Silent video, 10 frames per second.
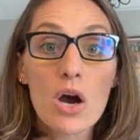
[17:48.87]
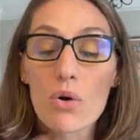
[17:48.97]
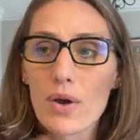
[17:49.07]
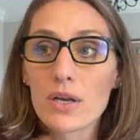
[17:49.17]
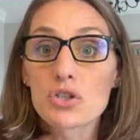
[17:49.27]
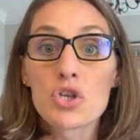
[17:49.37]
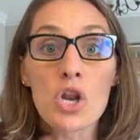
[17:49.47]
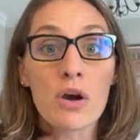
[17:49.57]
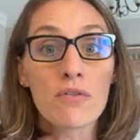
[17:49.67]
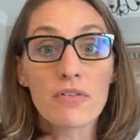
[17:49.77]
Oh, and it's
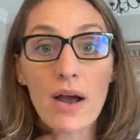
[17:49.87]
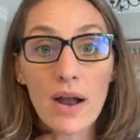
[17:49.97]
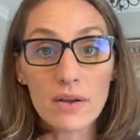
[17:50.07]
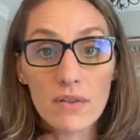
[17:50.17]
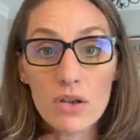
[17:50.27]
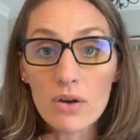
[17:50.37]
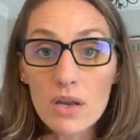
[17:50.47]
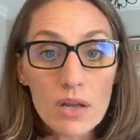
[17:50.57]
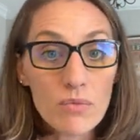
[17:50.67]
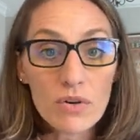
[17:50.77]
known fact that you're
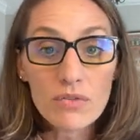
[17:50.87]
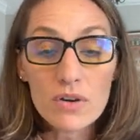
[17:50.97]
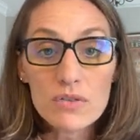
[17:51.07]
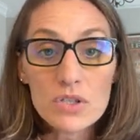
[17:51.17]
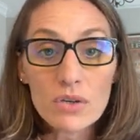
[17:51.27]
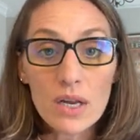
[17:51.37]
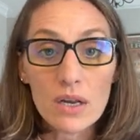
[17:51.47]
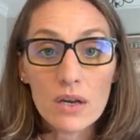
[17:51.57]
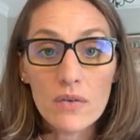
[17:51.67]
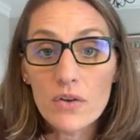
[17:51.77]
eating more in front of a
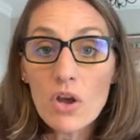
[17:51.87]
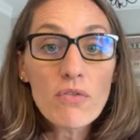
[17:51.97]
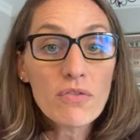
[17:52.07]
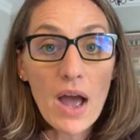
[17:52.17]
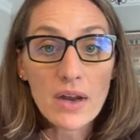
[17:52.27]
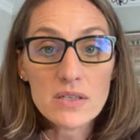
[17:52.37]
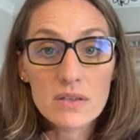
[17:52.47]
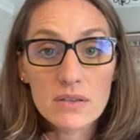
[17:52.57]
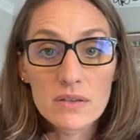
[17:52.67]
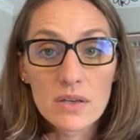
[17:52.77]
screen. Known fact.
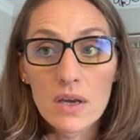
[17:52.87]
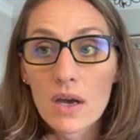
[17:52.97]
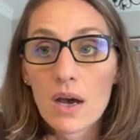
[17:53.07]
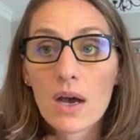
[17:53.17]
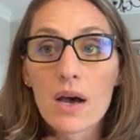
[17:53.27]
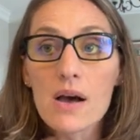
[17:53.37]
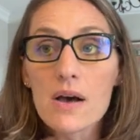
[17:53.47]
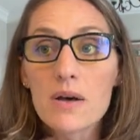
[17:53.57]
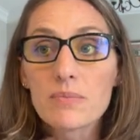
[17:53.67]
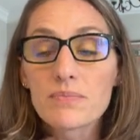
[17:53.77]

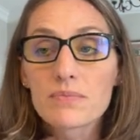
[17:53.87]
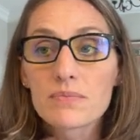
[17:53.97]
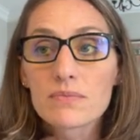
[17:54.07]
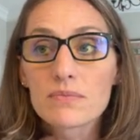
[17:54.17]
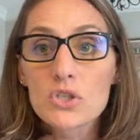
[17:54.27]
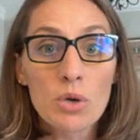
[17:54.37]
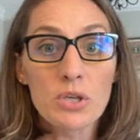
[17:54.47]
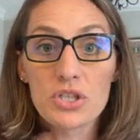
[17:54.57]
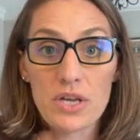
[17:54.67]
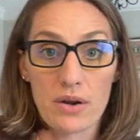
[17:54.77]
Um, so
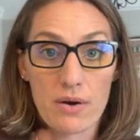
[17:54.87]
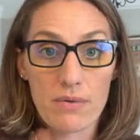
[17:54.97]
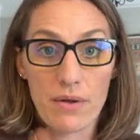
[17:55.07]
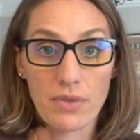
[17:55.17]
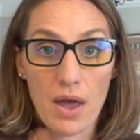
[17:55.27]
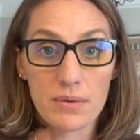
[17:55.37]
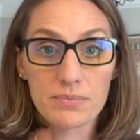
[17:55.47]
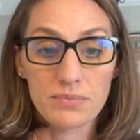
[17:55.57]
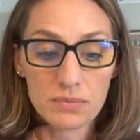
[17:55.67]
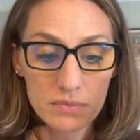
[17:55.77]
much data around that.
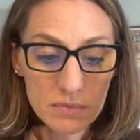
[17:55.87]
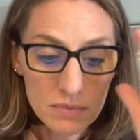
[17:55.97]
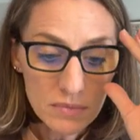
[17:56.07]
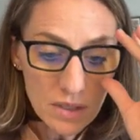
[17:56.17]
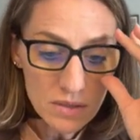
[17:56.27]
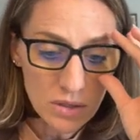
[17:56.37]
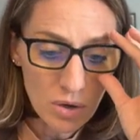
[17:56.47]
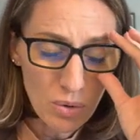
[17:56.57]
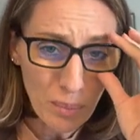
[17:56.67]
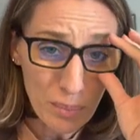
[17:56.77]

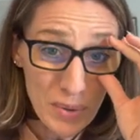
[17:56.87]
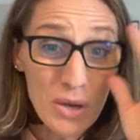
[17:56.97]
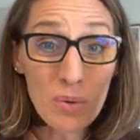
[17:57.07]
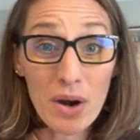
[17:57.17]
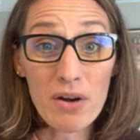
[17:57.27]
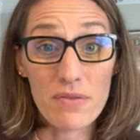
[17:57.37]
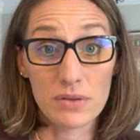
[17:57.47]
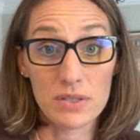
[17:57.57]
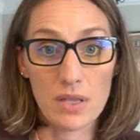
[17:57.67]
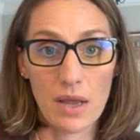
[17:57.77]
So be aware of
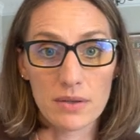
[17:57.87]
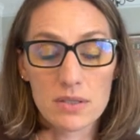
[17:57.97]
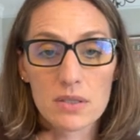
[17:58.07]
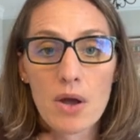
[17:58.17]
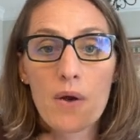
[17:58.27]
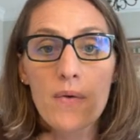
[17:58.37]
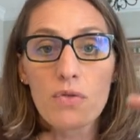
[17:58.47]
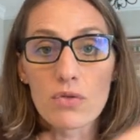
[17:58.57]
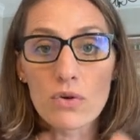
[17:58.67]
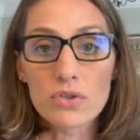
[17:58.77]
those things.
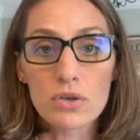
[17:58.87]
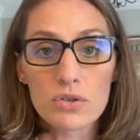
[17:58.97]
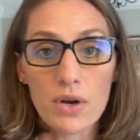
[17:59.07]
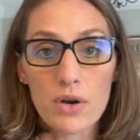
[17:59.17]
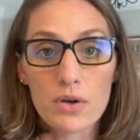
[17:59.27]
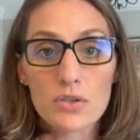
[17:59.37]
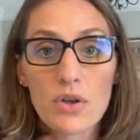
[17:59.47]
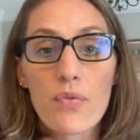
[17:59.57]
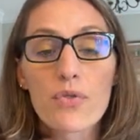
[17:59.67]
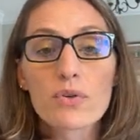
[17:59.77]
Those are triggers.
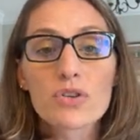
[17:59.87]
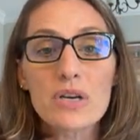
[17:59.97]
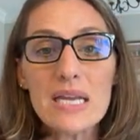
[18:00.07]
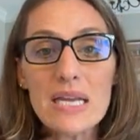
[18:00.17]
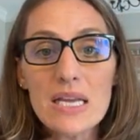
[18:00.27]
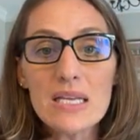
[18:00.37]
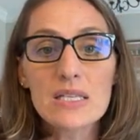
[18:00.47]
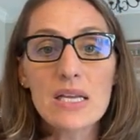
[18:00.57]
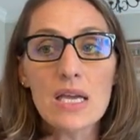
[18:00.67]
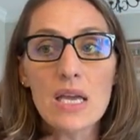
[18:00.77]
those are
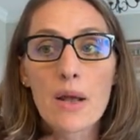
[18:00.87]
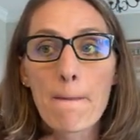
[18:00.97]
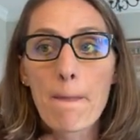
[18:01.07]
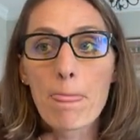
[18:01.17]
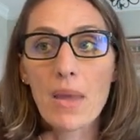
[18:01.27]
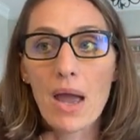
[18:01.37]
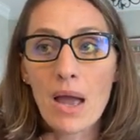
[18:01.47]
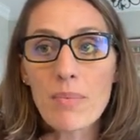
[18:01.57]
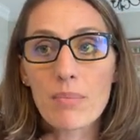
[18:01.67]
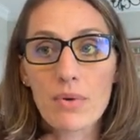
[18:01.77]
easy
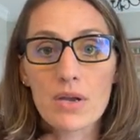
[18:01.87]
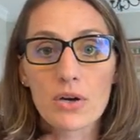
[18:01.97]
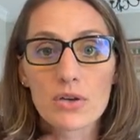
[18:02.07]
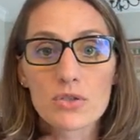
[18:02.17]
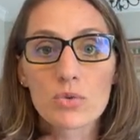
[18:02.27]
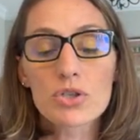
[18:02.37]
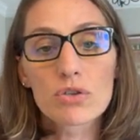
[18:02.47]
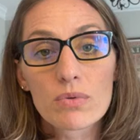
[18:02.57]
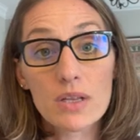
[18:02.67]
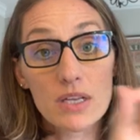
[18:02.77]
habit breakers once
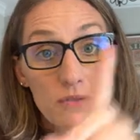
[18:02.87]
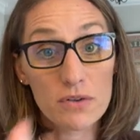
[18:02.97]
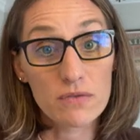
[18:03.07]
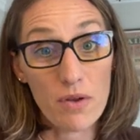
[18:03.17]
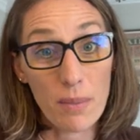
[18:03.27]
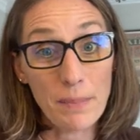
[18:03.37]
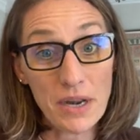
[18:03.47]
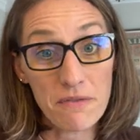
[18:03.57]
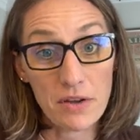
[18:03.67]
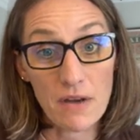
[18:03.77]
realize, first of all, the
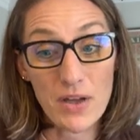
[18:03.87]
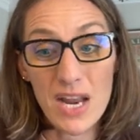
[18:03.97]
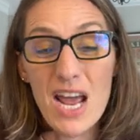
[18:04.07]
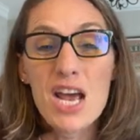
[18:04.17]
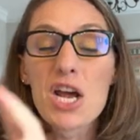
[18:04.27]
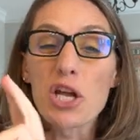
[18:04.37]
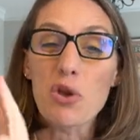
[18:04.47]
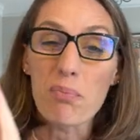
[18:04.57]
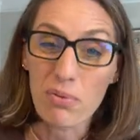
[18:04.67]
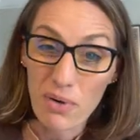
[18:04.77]
benefit of it, and
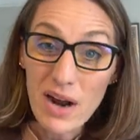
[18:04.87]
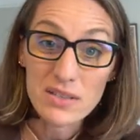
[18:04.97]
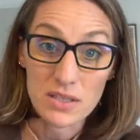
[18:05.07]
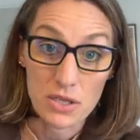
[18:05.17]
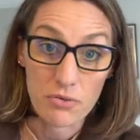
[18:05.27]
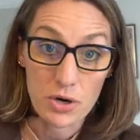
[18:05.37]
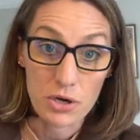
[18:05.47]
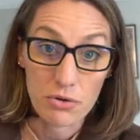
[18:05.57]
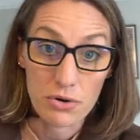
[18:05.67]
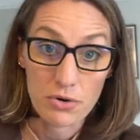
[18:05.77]
you practice it
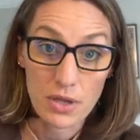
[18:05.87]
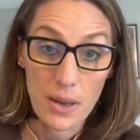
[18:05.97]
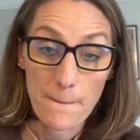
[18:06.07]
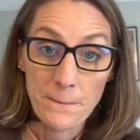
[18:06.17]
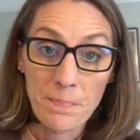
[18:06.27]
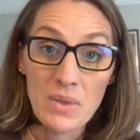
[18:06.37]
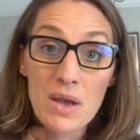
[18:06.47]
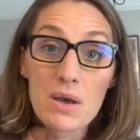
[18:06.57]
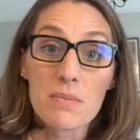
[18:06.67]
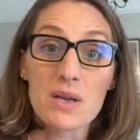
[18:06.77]
regularly.
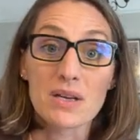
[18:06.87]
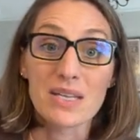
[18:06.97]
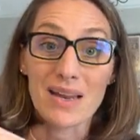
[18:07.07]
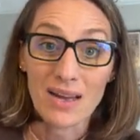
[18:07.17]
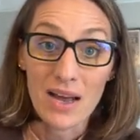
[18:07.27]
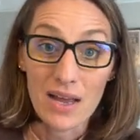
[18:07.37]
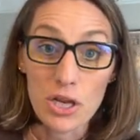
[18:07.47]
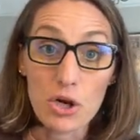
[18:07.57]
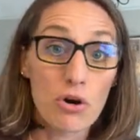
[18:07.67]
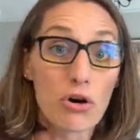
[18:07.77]
Because at
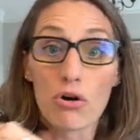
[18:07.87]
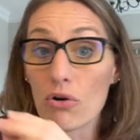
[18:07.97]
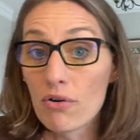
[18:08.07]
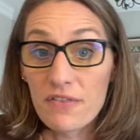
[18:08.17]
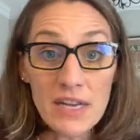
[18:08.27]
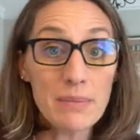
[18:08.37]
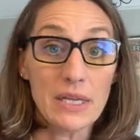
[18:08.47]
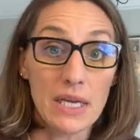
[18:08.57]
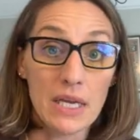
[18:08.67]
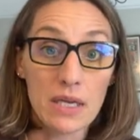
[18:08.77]
night, your whole
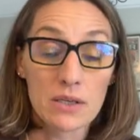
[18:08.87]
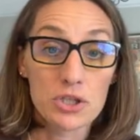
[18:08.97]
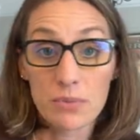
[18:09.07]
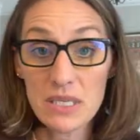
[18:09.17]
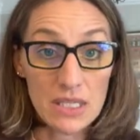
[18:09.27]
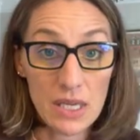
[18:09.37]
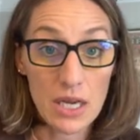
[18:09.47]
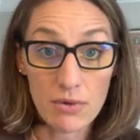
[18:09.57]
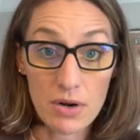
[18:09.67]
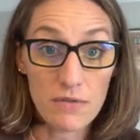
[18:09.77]
family should be
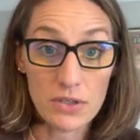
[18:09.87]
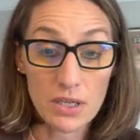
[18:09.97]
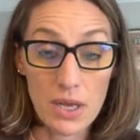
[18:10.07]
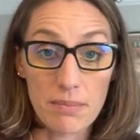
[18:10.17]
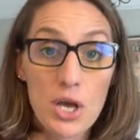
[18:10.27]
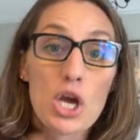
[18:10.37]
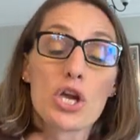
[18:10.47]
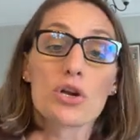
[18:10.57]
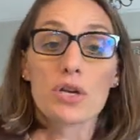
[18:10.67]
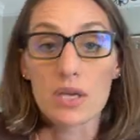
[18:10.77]
getting ready for sleep.
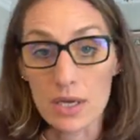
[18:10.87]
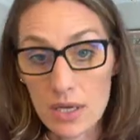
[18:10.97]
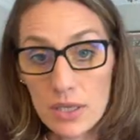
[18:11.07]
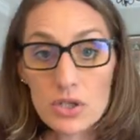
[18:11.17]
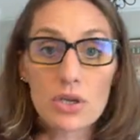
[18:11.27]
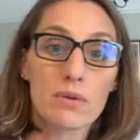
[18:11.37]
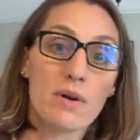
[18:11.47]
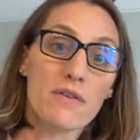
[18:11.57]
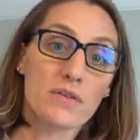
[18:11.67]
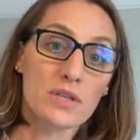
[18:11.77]
Your kids are getting
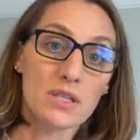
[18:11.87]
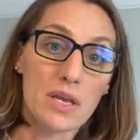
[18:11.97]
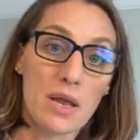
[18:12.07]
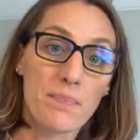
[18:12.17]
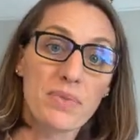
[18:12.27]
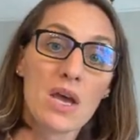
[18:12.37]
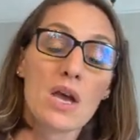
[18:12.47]
ready for sleep.